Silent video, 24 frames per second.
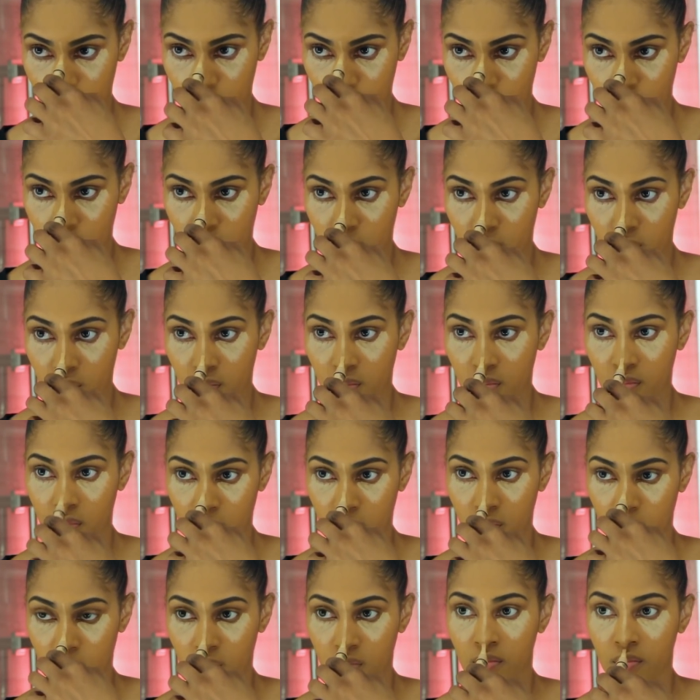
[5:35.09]
She come in
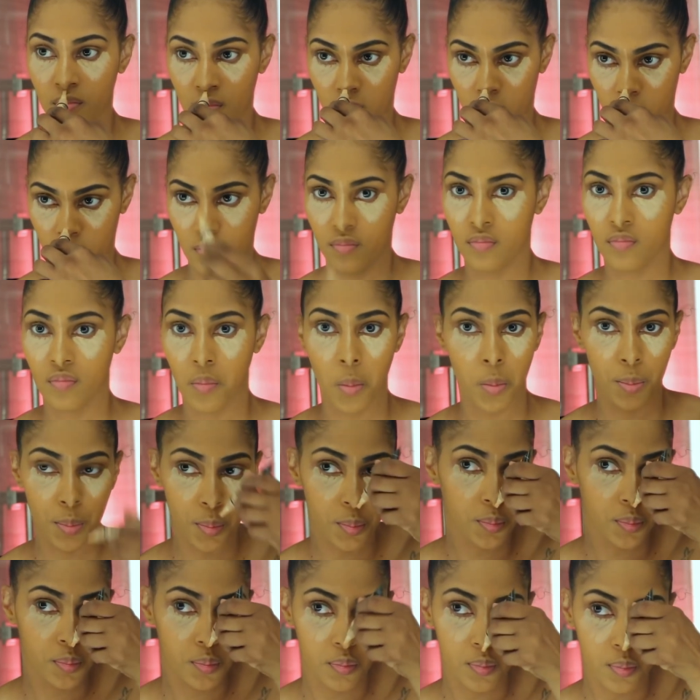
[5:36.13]
flavors.
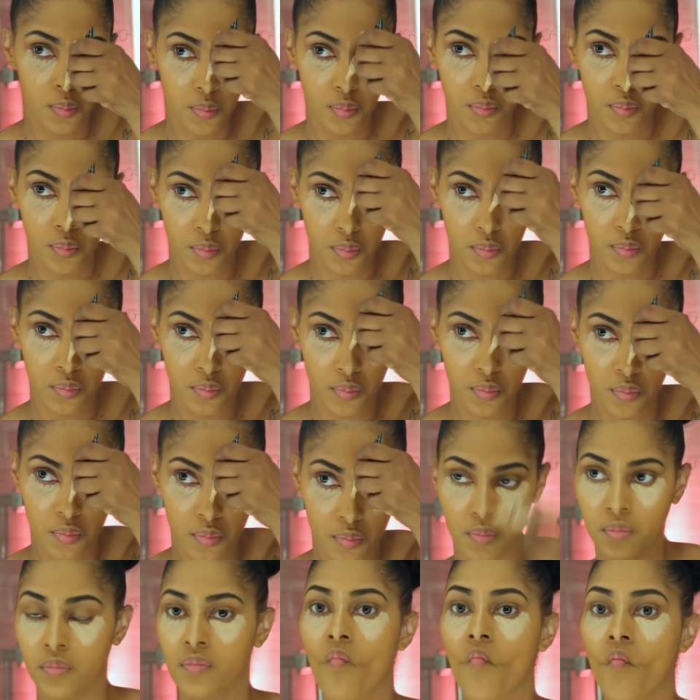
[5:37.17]
Forget them, they
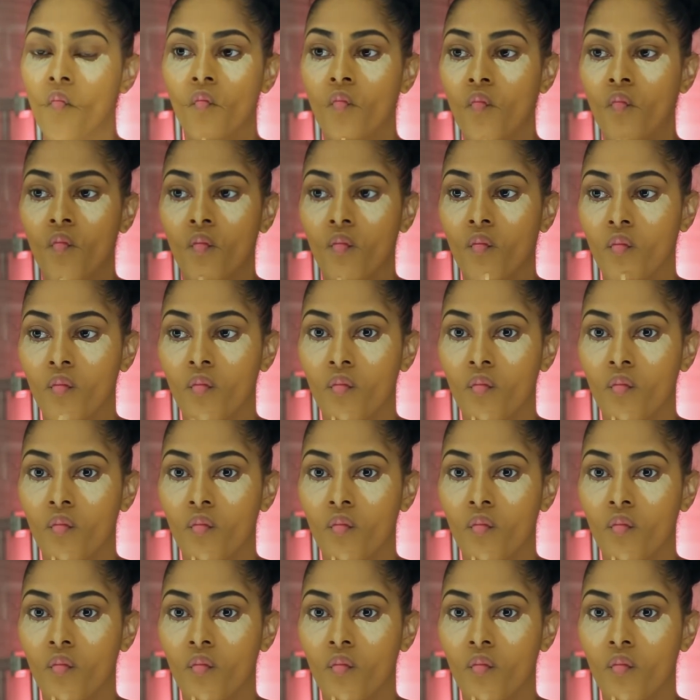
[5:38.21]
say guys.